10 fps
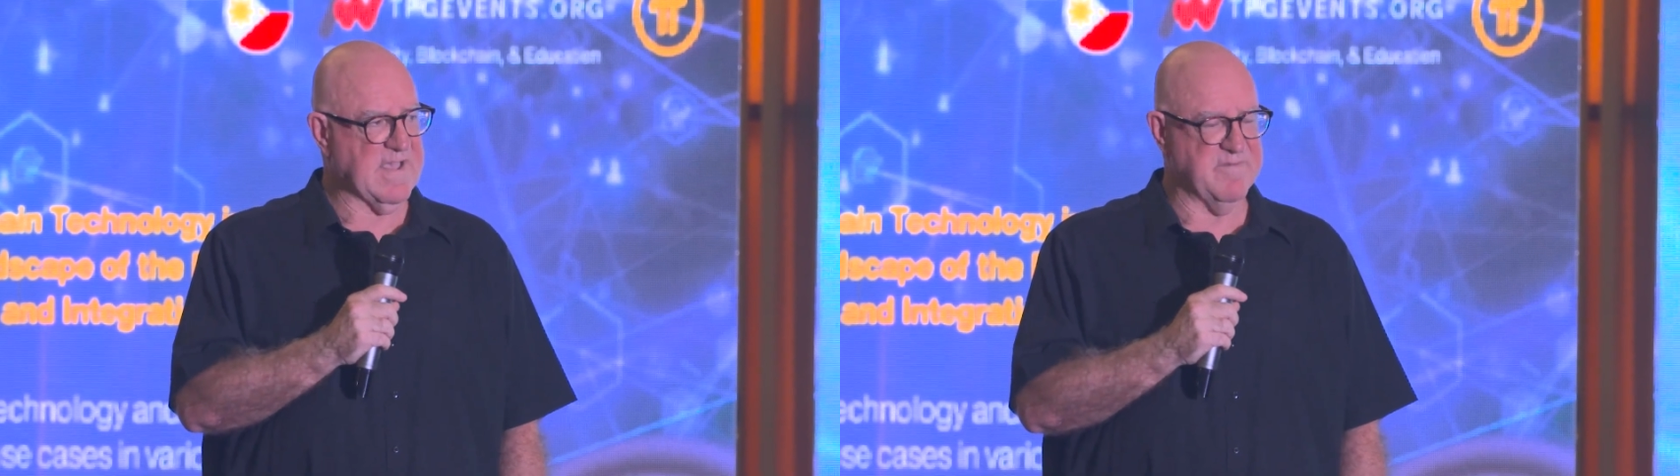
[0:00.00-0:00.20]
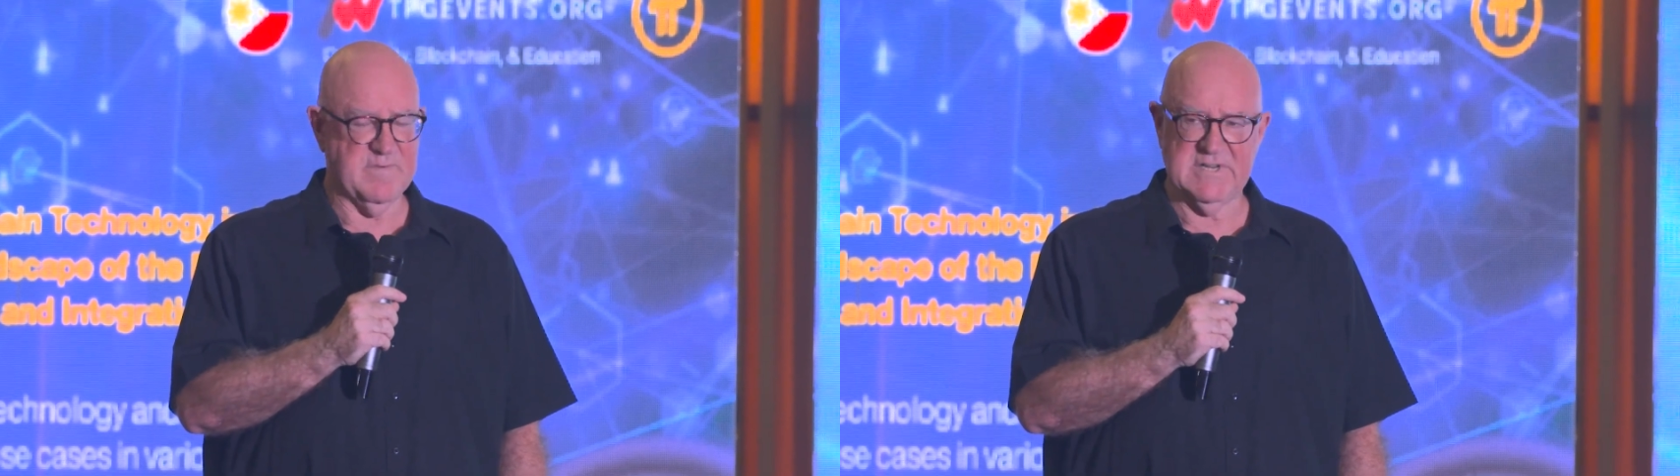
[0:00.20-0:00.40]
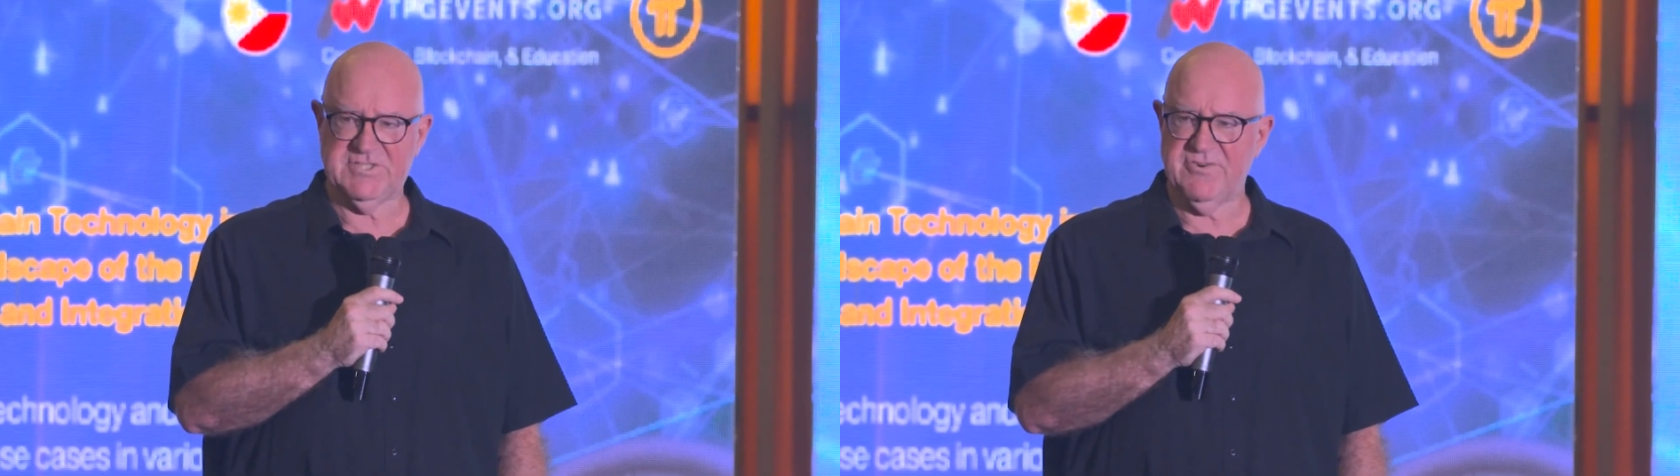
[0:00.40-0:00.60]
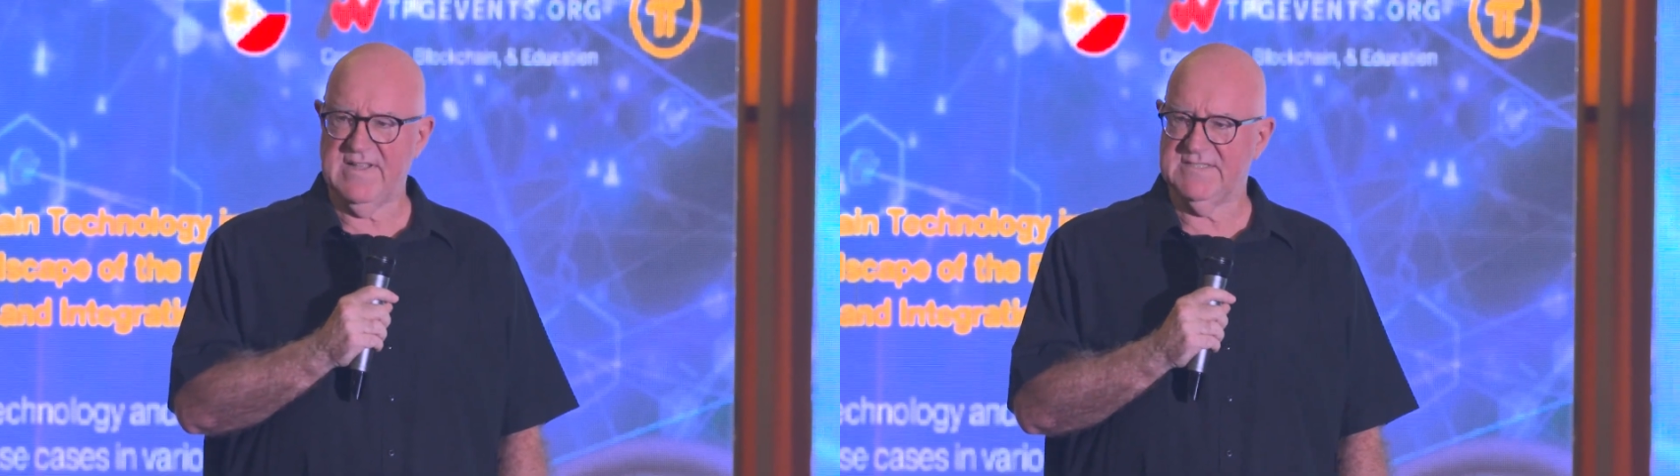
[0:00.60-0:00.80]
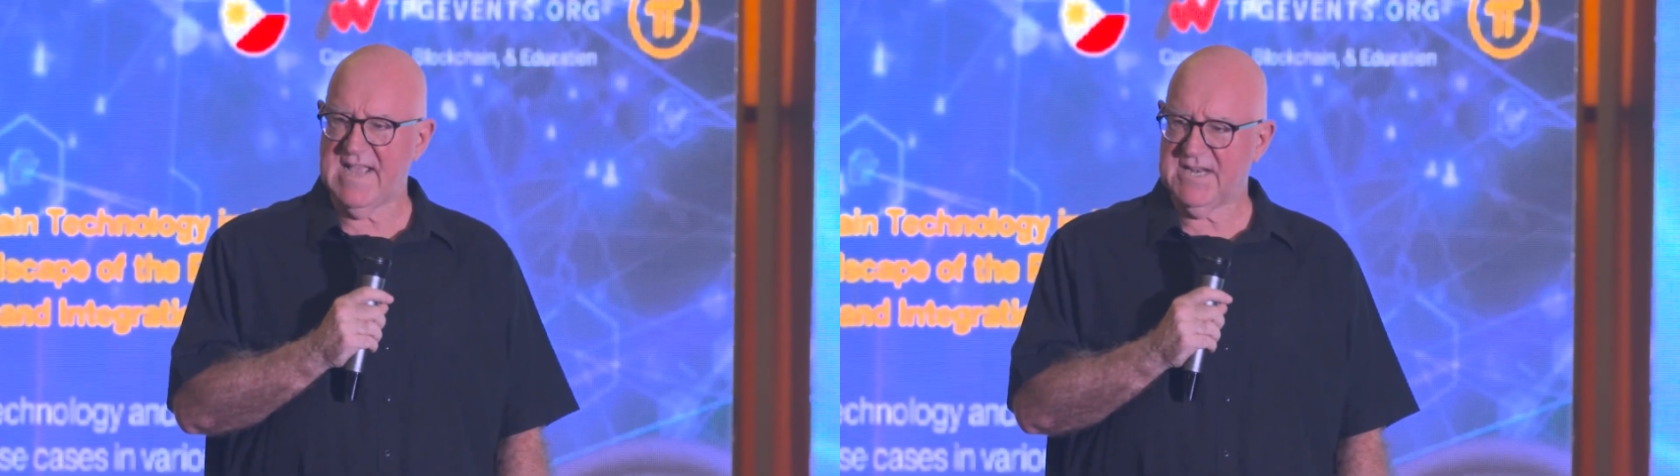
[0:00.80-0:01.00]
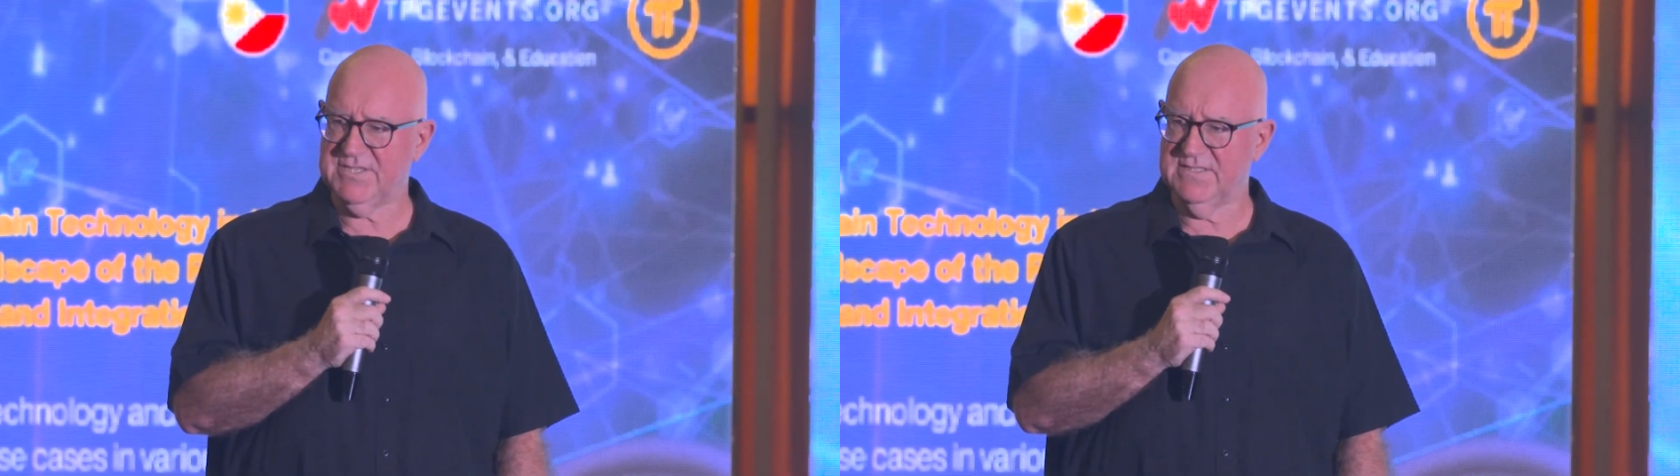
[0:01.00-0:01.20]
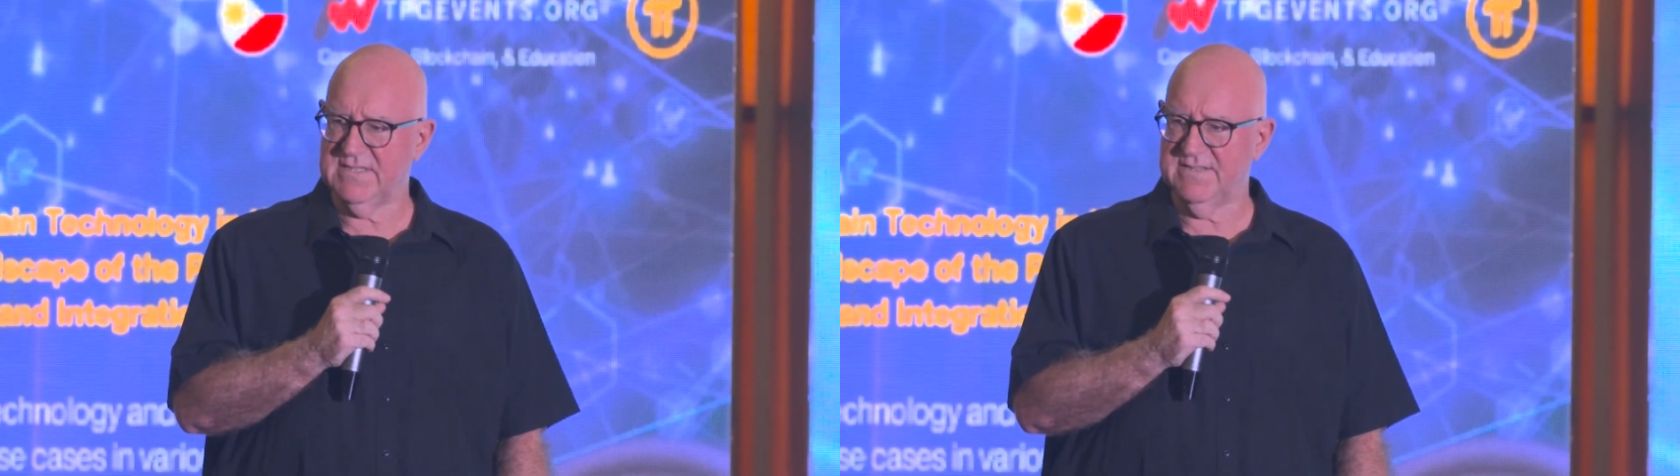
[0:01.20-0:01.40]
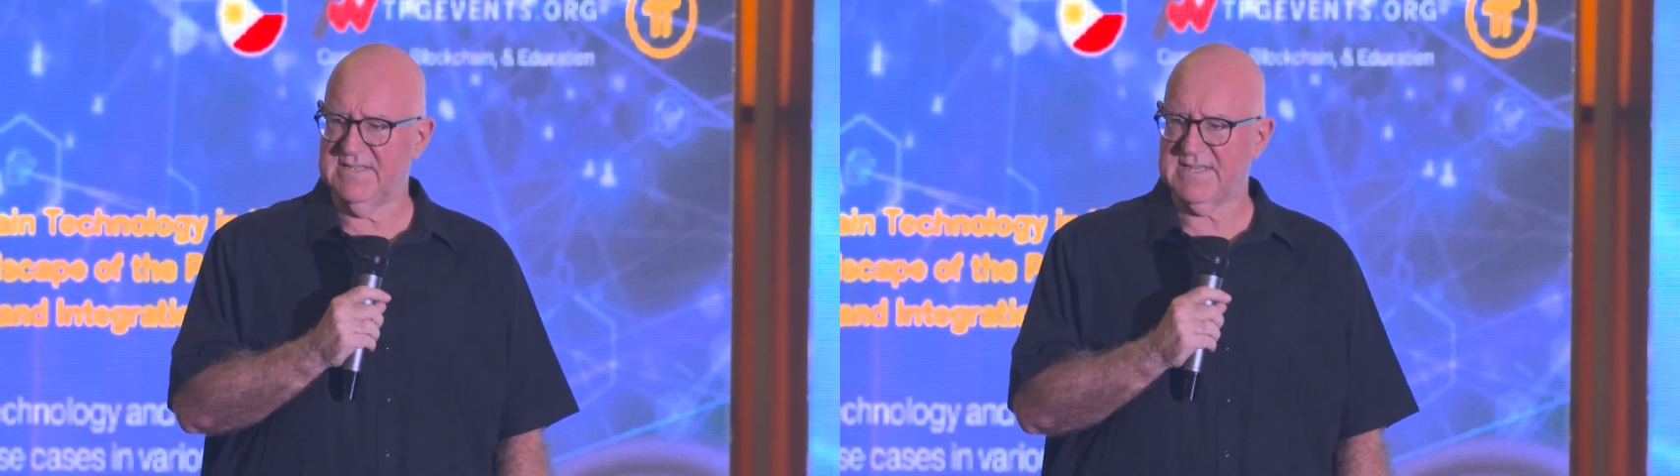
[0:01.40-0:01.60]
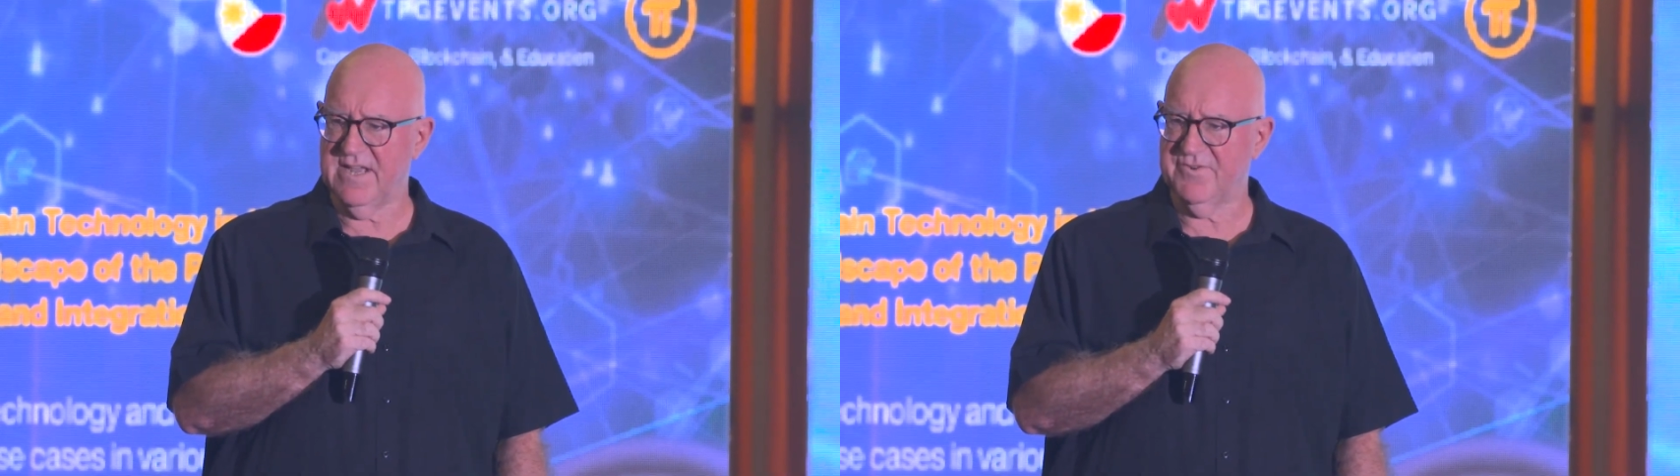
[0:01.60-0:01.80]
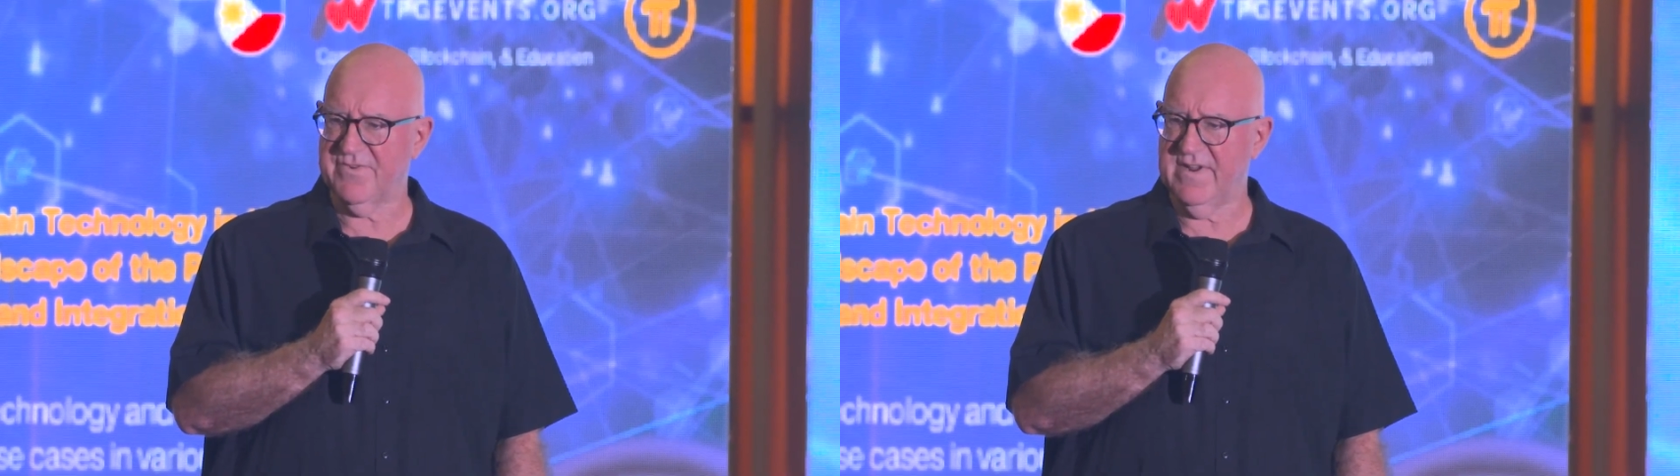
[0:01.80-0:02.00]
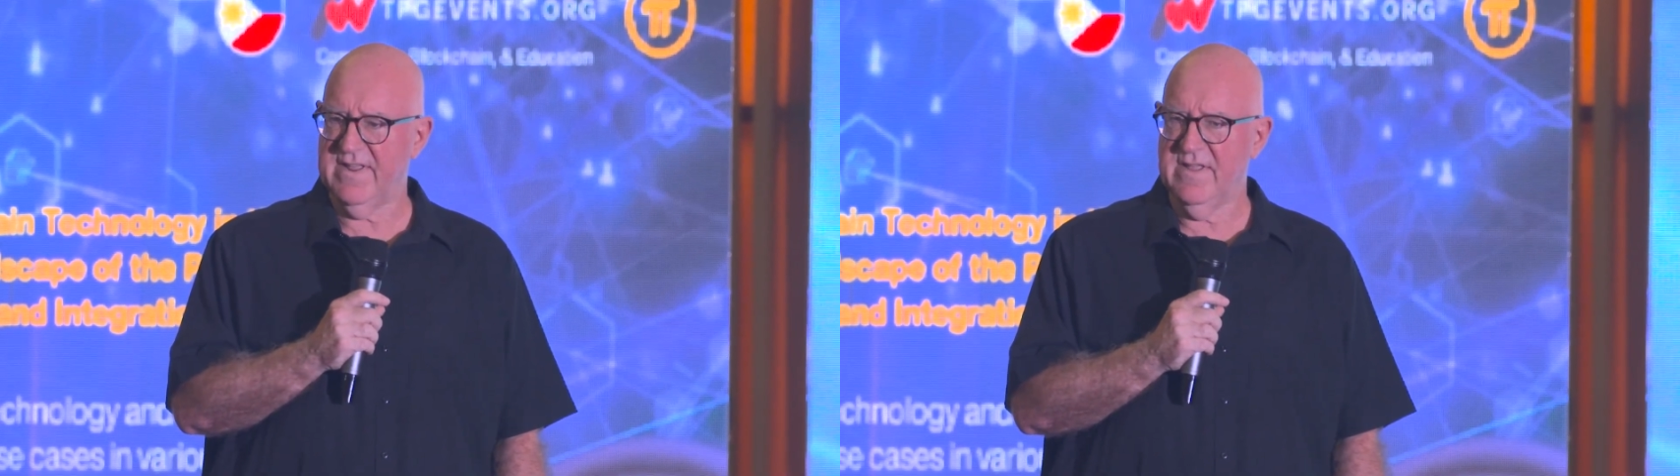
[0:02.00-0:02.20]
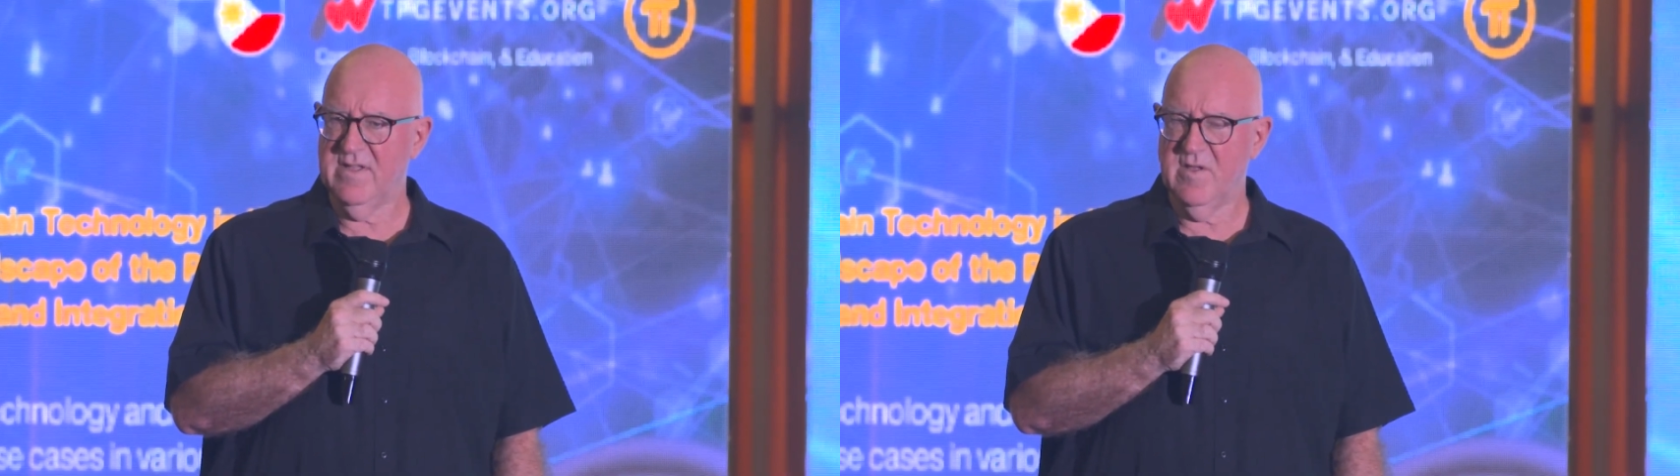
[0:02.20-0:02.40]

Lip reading: government transactions in this country